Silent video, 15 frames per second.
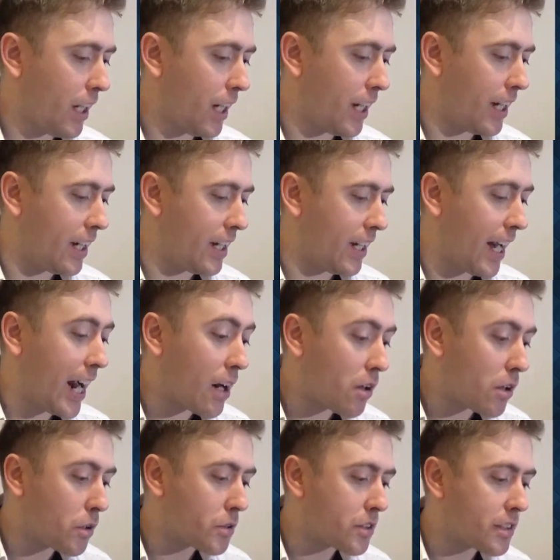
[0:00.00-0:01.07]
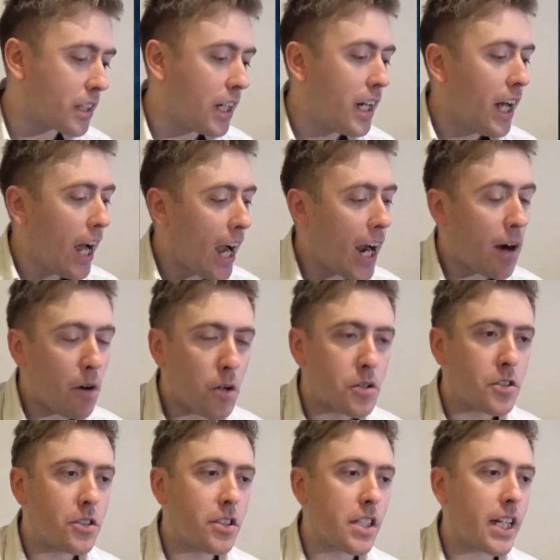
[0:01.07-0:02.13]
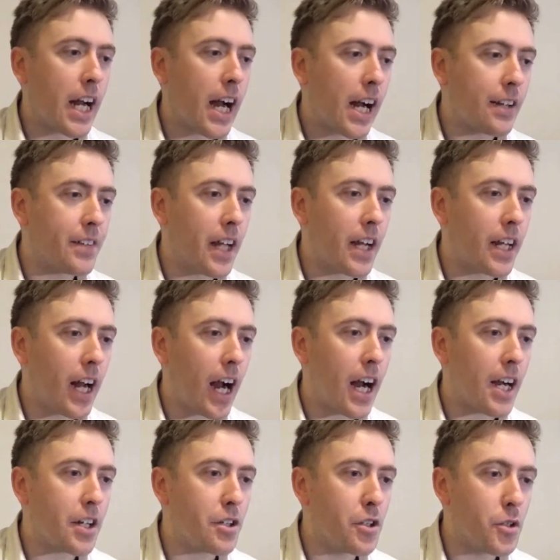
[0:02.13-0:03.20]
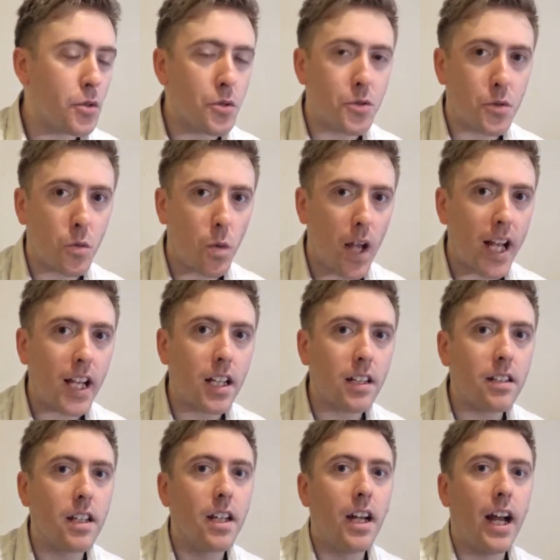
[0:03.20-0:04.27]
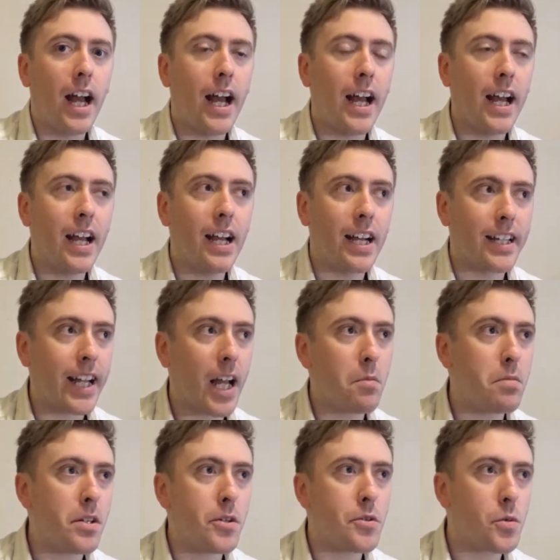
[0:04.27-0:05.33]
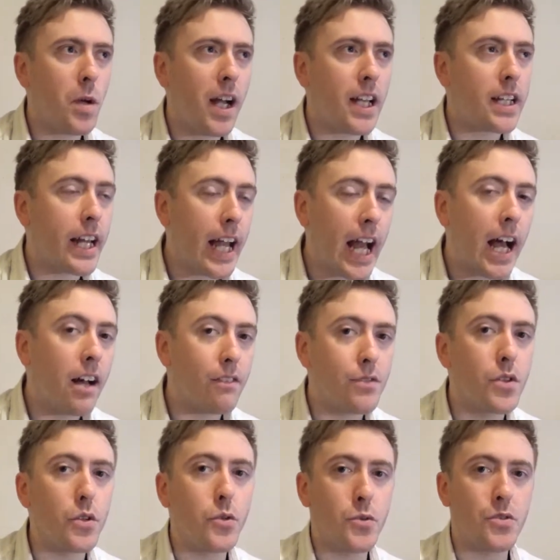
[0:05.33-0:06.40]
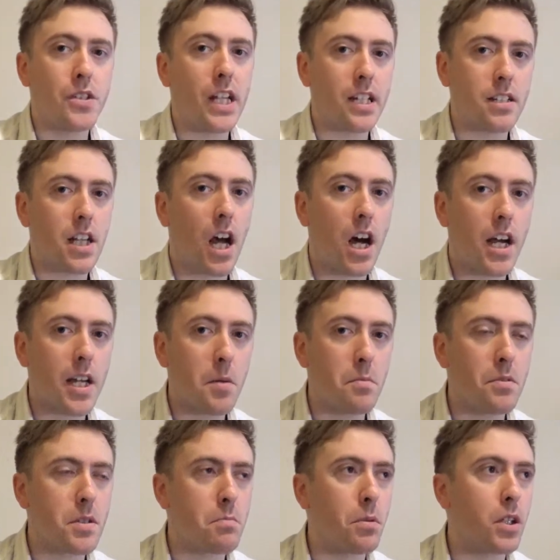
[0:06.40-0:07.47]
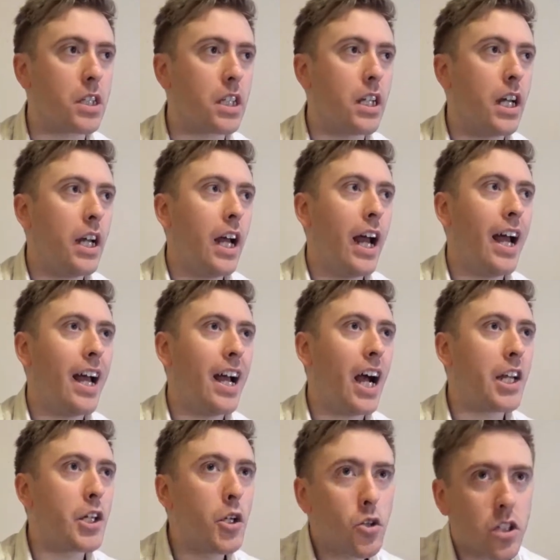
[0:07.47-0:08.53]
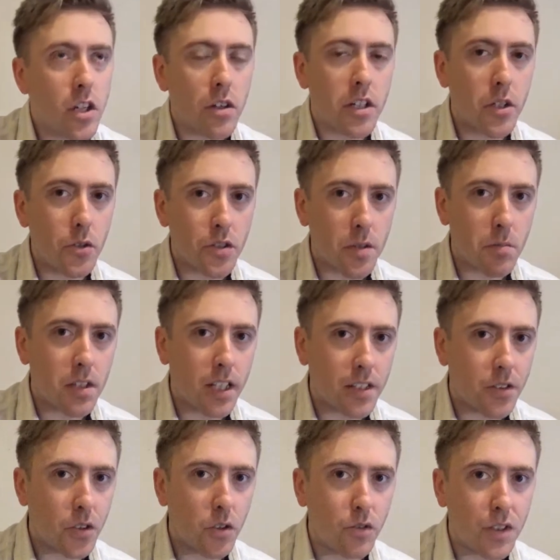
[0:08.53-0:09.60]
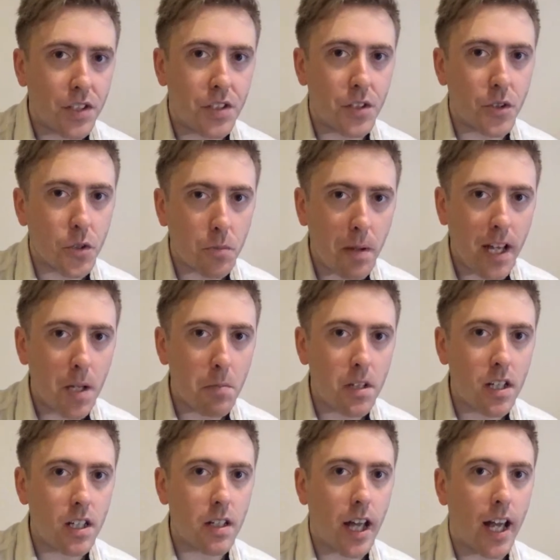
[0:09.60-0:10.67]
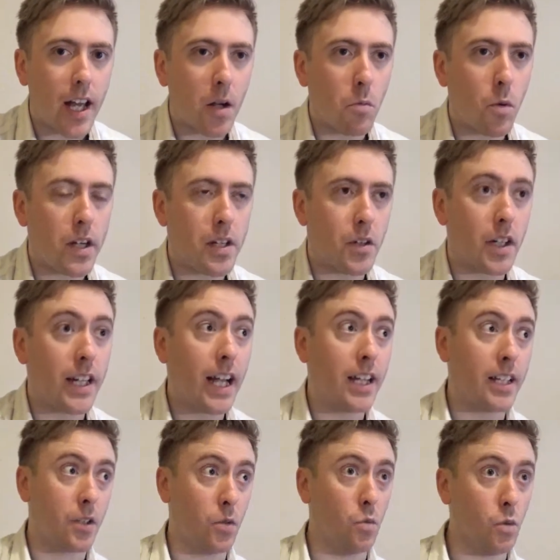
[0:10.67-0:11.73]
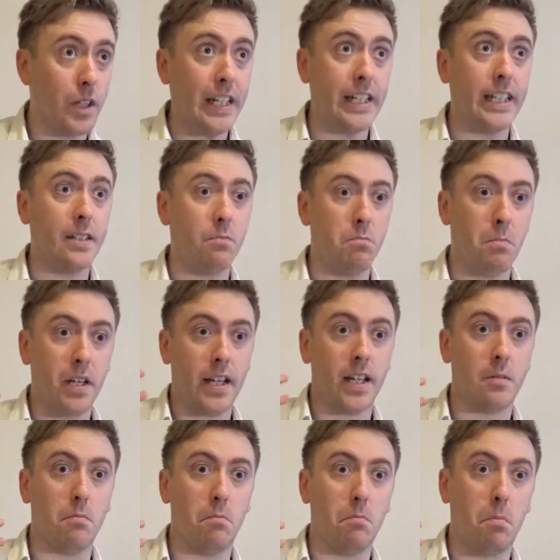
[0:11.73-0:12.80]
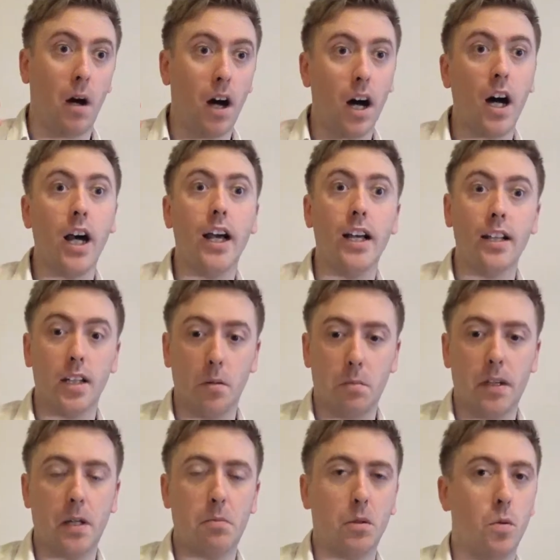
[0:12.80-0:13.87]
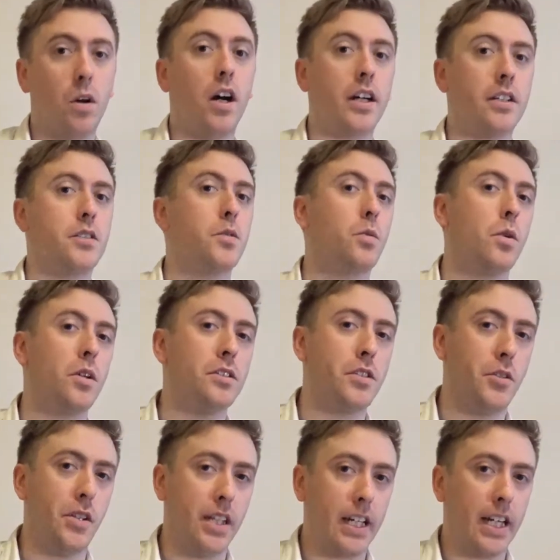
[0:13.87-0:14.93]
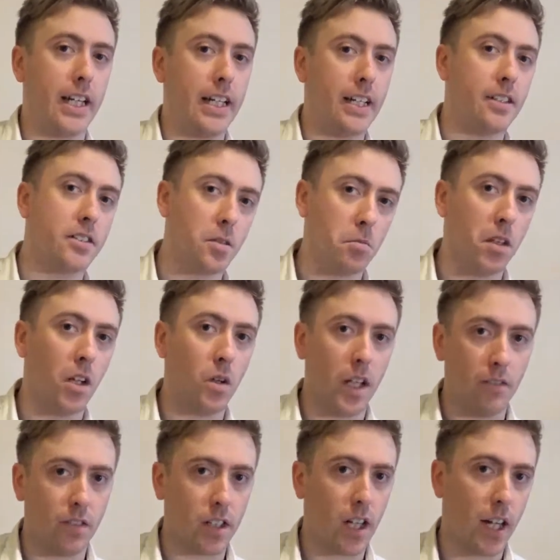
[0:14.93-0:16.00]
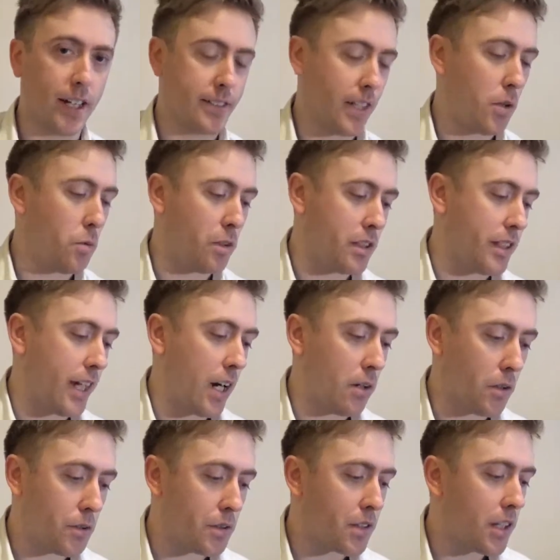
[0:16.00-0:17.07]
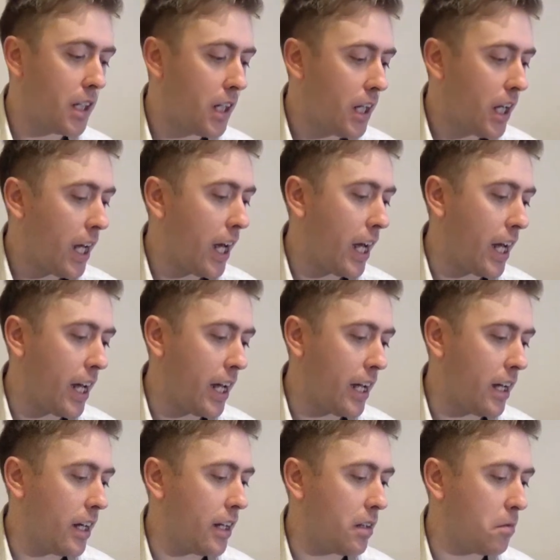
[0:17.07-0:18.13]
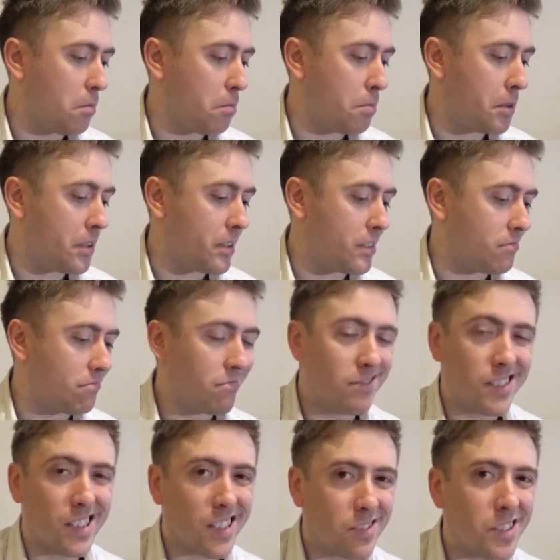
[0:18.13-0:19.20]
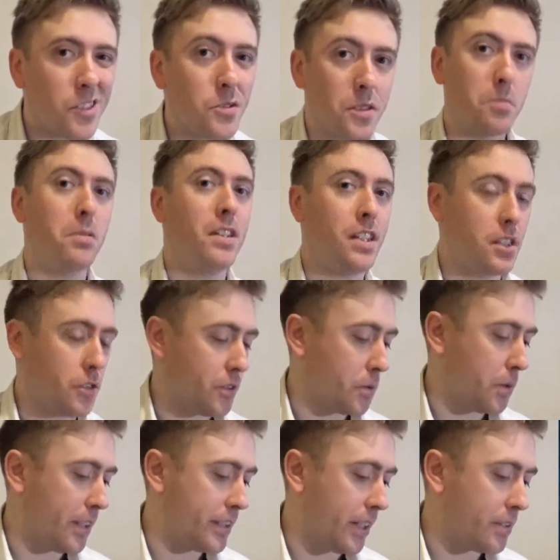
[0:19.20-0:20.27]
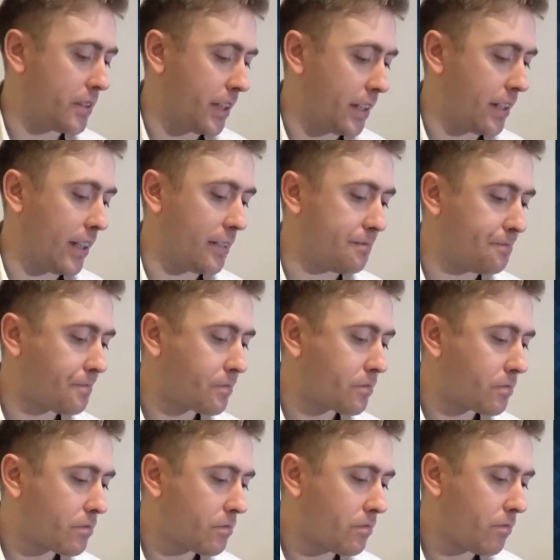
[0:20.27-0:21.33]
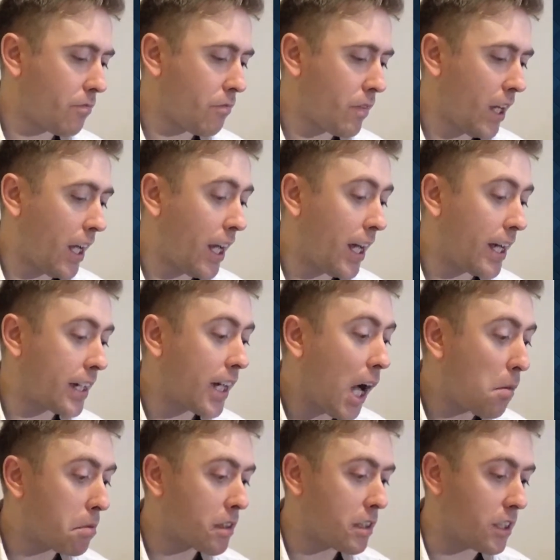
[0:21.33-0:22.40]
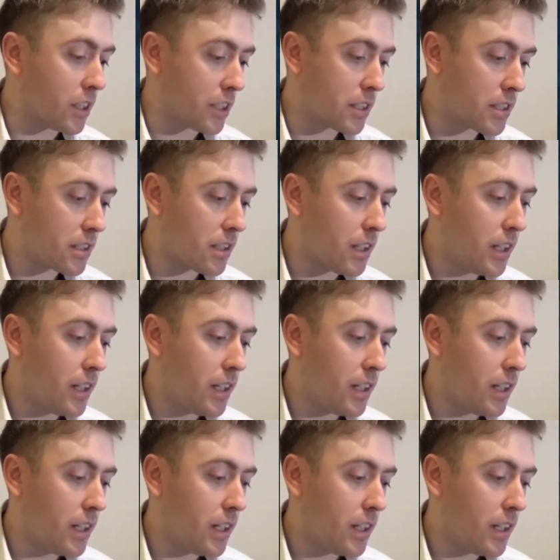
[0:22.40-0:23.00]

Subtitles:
Arrows. Arrows are another card that are used well and can be used well, and I have used at times, but I usually only use them in like 2v2 maybe, where you can get like a really big pile of people walking towards you and you can clear some low level guys out with the arrows. But I don't use them a lot otherwise outside of that. Goblin Hut.